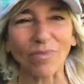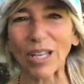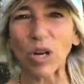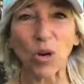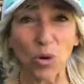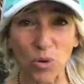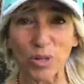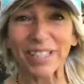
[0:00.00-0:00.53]

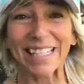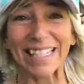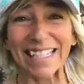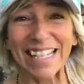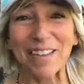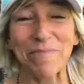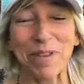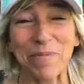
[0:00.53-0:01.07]
who did
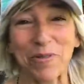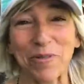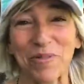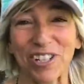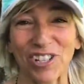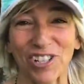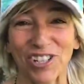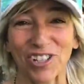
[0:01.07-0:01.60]
give me
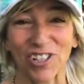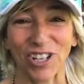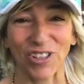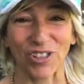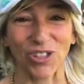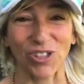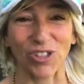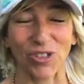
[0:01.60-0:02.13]
permission to share
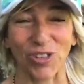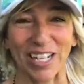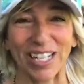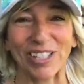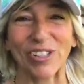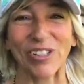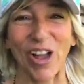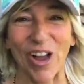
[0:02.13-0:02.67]
this story.
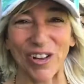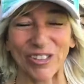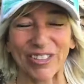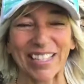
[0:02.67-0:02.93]
So